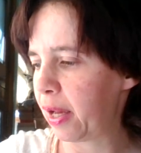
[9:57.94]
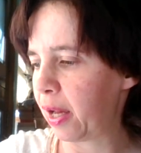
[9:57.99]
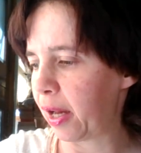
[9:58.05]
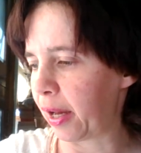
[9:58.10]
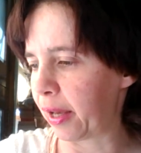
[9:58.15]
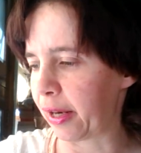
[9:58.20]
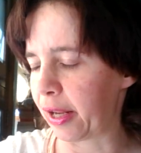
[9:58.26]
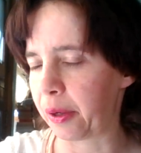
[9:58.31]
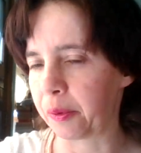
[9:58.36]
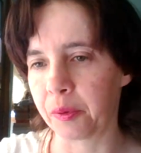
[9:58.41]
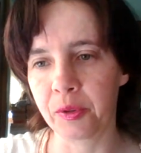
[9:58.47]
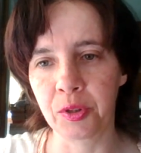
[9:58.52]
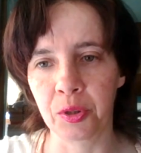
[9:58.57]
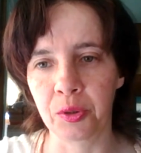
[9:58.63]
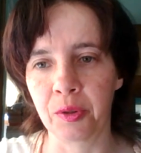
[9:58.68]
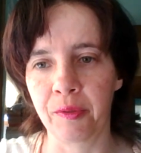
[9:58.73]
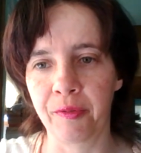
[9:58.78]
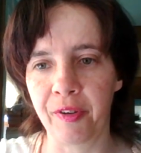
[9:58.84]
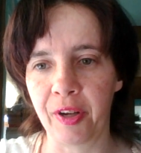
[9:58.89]
and I will
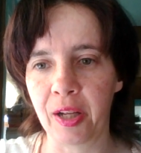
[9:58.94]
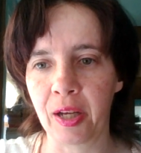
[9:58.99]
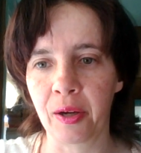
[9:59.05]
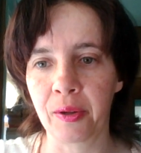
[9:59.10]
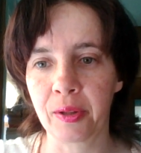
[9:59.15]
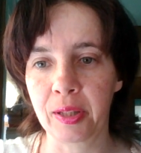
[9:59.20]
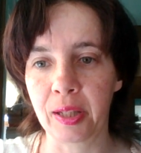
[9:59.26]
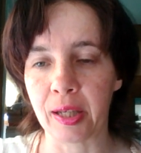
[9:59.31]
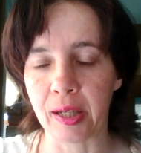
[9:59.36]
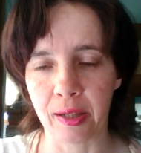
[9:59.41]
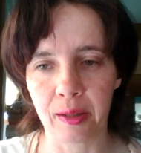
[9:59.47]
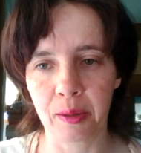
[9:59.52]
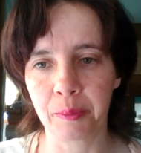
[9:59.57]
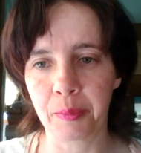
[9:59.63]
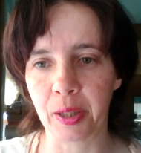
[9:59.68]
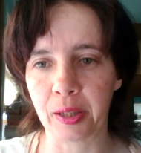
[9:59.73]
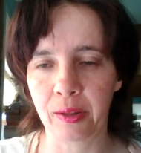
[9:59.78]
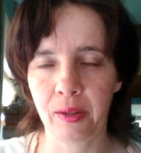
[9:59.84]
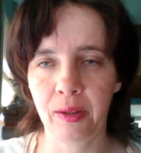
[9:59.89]
do a video at the end of the
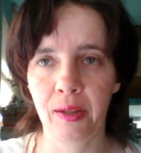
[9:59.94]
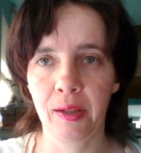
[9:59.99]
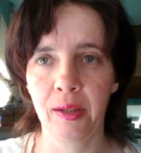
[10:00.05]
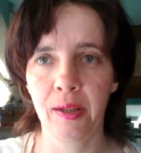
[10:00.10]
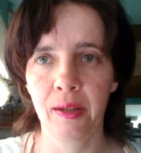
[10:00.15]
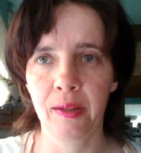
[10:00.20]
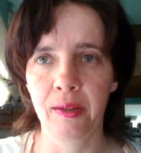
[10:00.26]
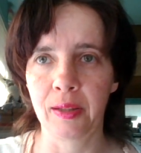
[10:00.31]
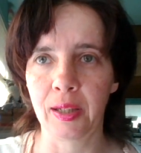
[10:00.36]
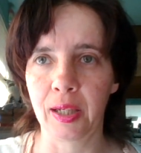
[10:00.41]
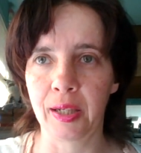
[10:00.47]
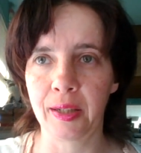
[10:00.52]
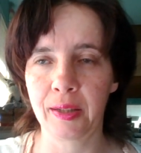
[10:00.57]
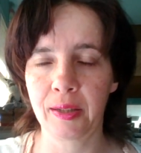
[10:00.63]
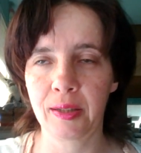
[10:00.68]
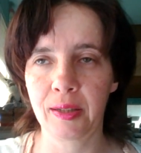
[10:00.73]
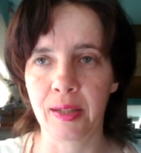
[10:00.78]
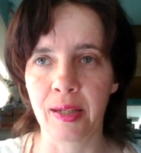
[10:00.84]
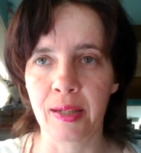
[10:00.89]
month
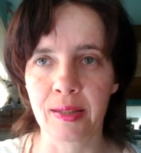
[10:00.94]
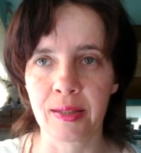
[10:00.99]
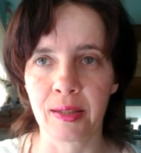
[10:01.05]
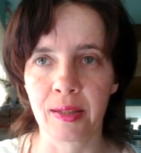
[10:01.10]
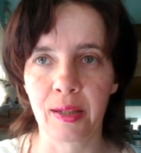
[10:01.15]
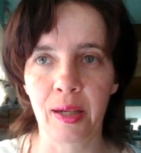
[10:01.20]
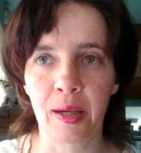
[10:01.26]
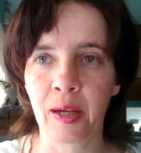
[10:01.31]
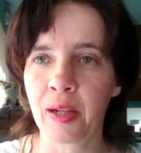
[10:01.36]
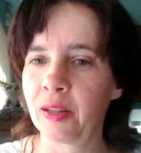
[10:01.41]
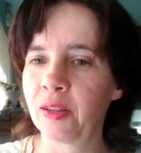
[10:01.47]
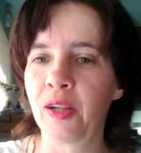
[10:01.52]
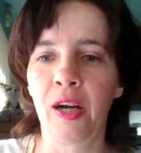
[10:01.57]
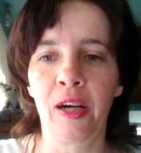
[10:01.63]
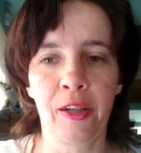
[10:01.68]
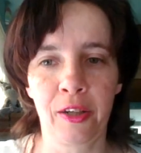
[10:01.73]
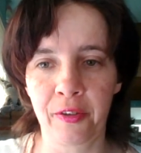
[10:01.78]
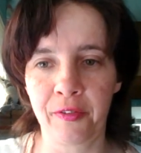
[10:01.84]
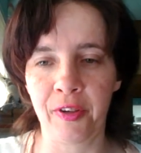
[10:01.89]
that is a
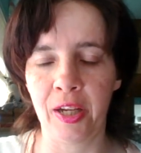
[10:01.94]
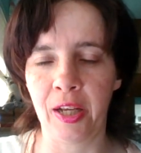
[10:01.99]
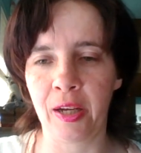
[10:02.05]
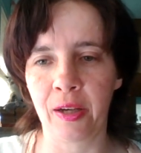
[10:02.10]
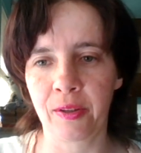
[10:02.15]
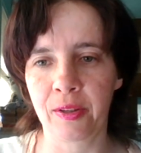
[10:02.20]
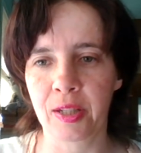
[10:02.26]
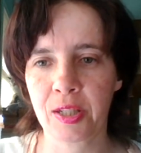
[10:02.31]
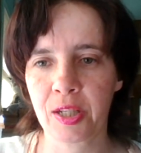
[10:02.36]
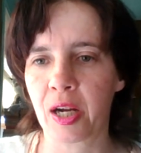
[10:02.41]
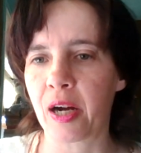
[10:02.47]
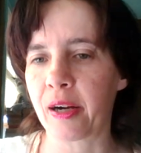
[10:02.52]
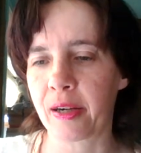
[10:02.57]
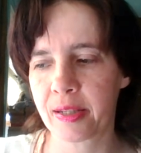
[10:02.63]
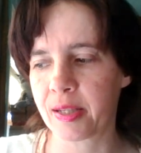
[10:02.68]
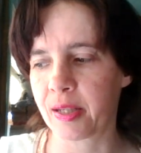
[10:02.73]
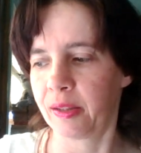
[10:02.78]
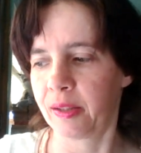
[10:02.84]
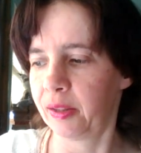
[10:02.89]
longer video that
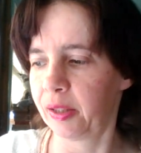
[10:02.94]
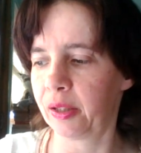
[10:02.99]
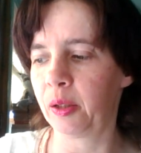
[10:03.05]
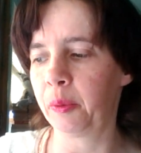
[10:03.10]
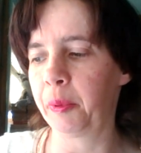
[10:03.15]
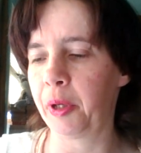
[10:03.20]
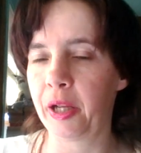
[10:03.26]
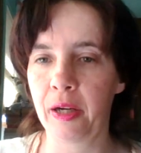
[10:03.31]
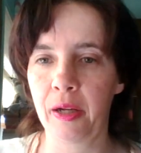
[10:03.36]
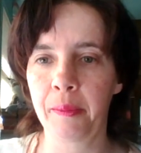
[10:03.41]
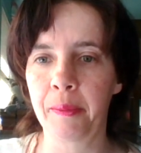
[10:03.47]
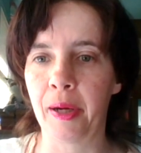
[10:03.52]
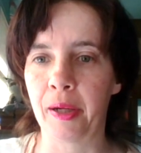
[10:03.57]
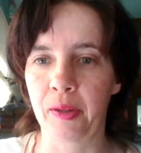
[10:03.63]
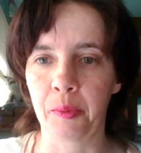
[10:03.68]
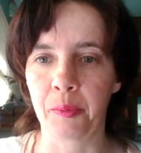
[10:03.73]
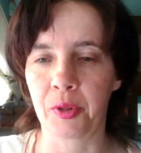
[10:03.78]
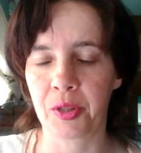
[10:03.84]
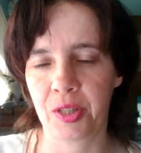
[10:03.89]
talks a little bit
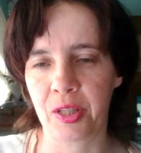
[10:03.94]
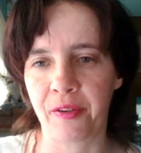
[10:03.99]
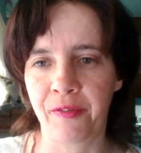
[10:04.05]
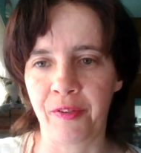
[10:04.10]
about the books I